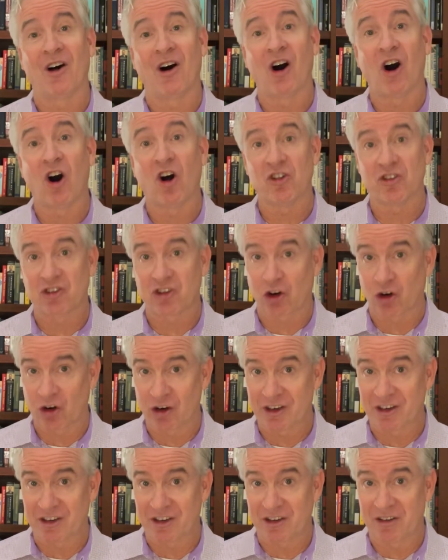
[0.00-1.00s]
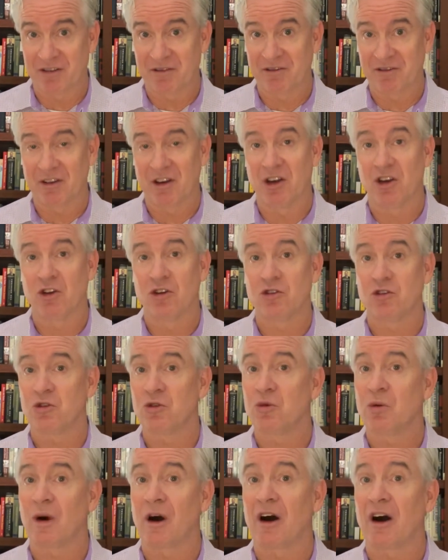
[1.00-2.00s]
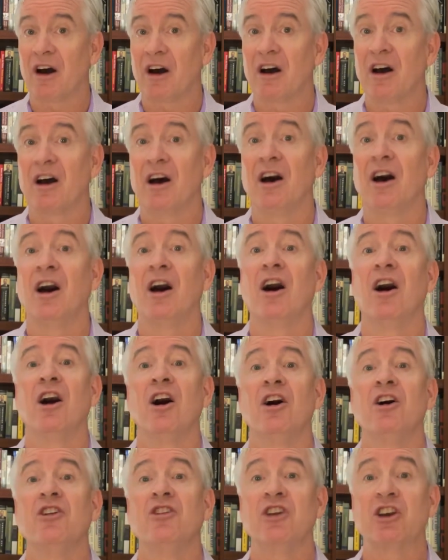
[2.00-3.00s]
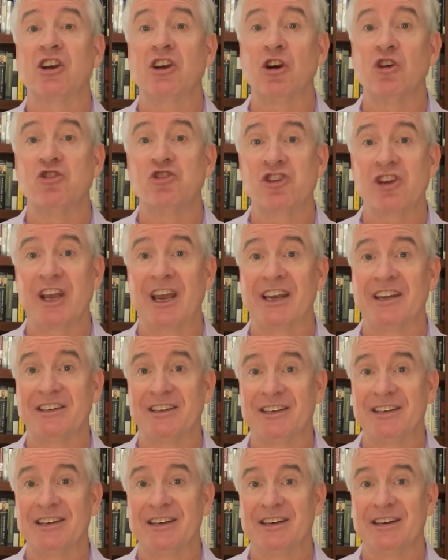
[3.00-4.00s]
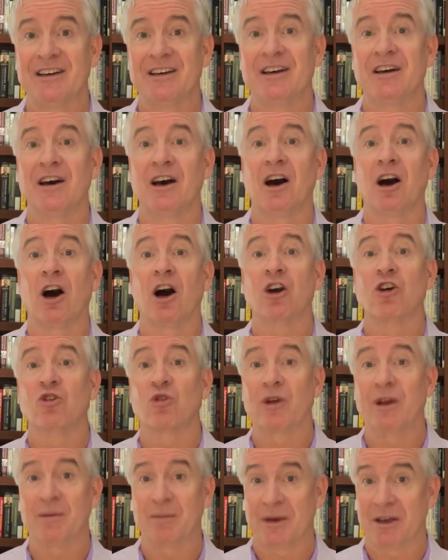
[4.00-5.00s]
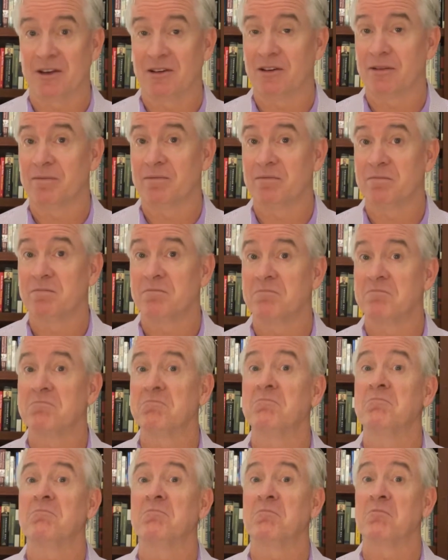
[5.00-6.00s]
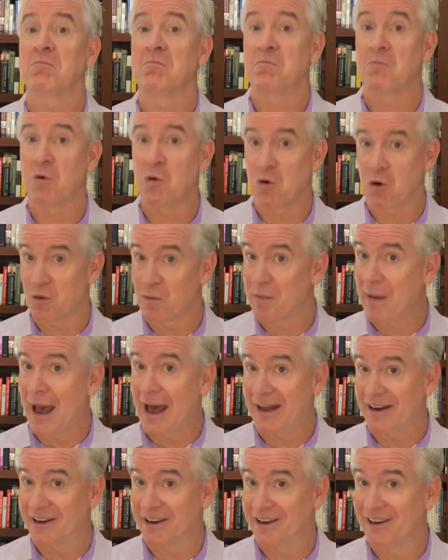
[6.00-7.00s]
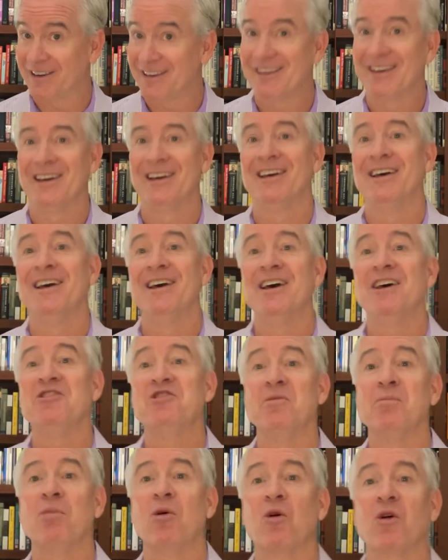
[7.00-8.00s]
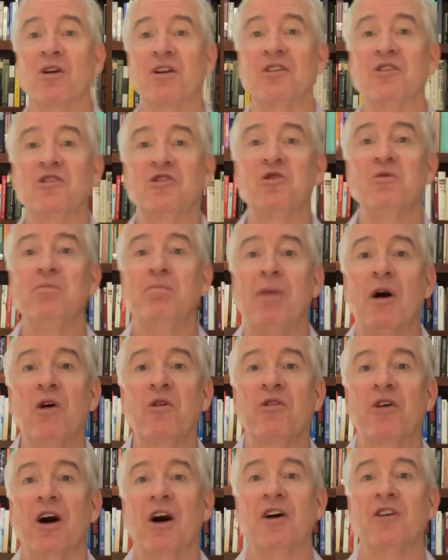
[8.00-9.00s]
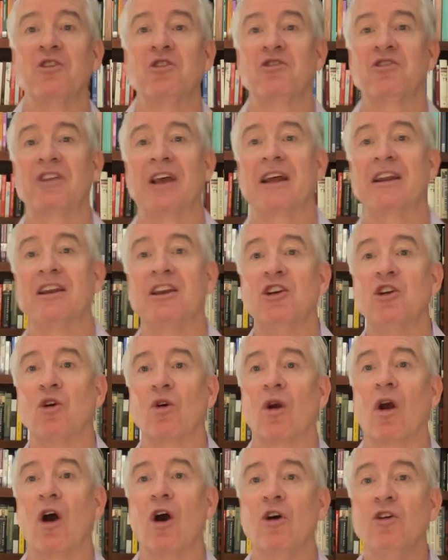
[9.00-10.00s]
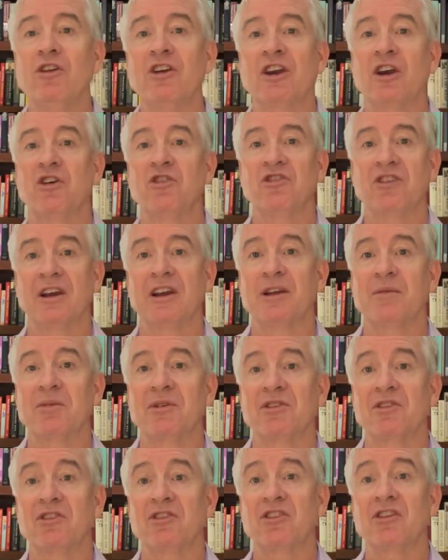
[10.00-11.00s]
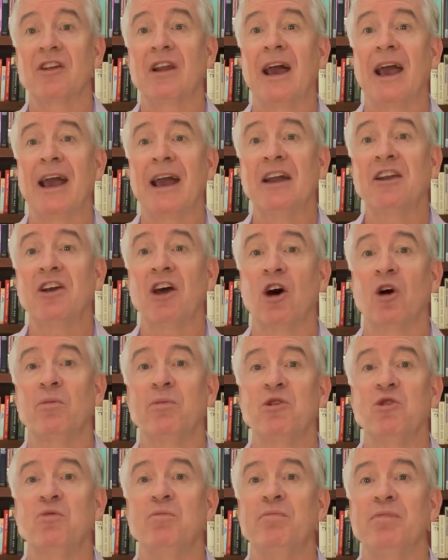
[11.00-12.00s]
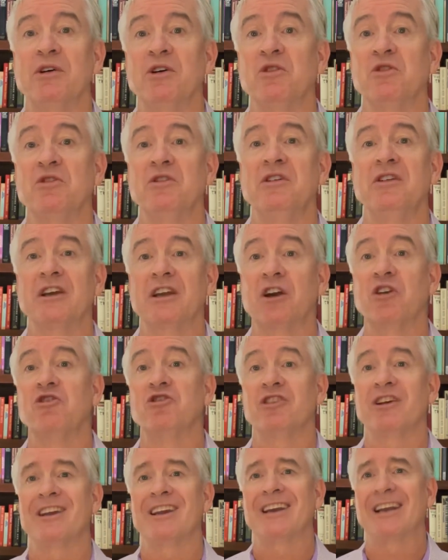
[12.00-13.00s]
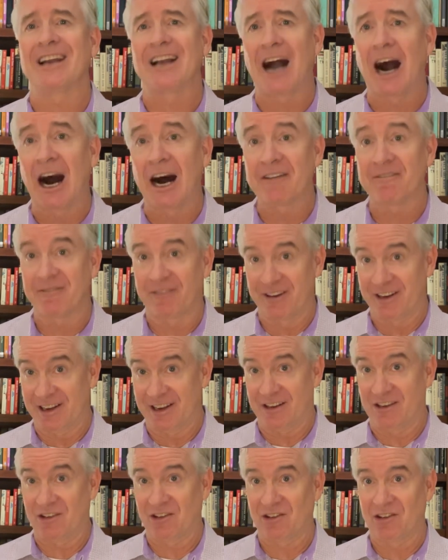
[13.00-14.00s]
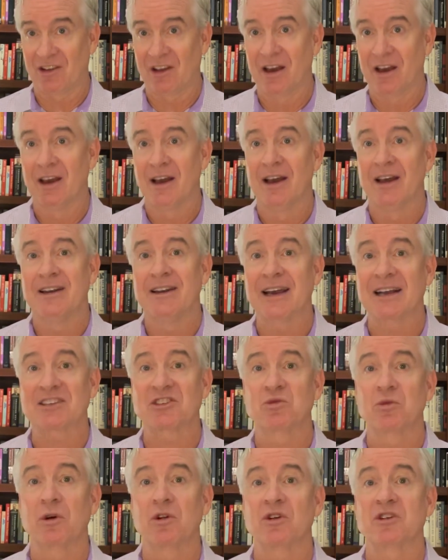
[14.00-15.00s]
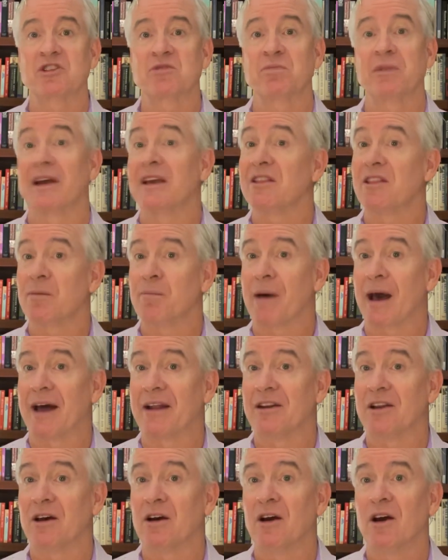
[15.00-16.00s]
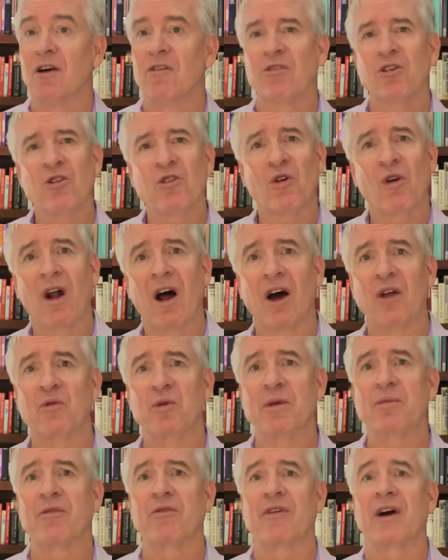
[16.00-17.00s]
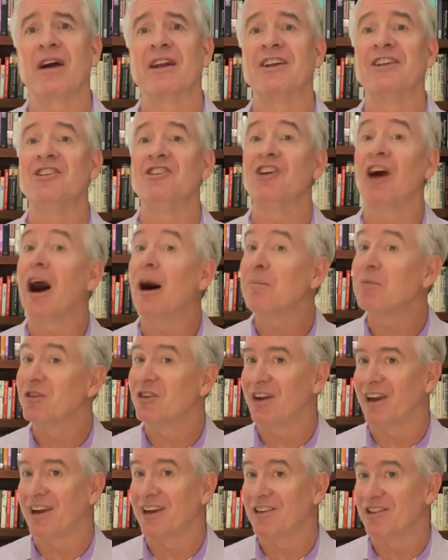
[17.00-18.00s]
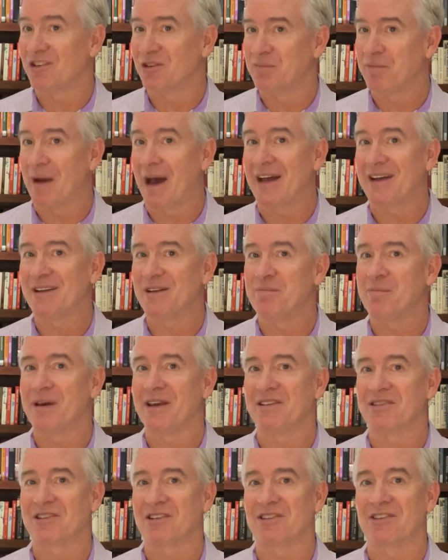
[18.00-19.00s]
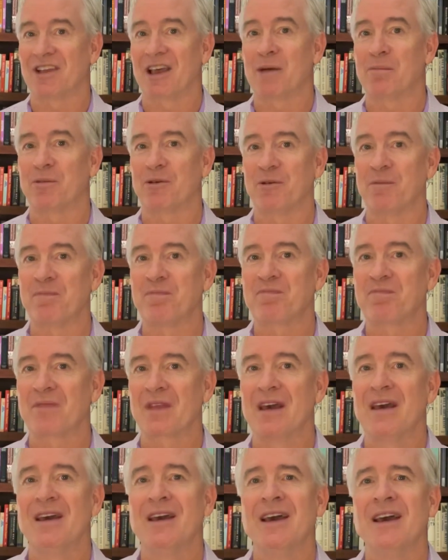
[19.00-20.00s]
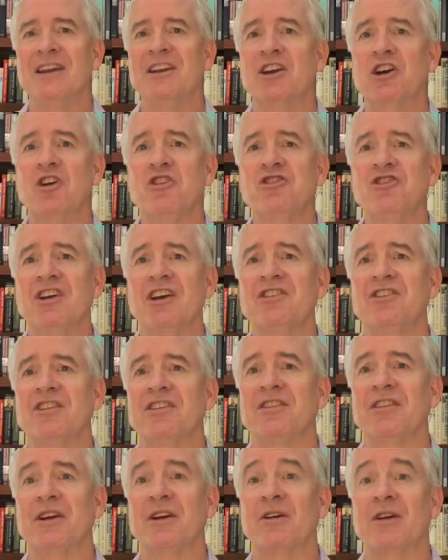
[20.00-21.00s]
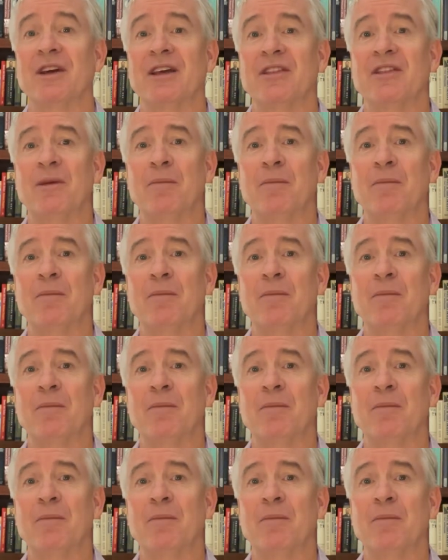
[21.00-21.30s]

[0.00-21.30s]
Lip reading: alternative to a negotiated agreement or BATNA is important to both understanding your own negotiating position and to help you build negotiating confidence. Next, we'll explain the BATNA. Further on, we provide a job change BATNA-based example. In negotiation theory, the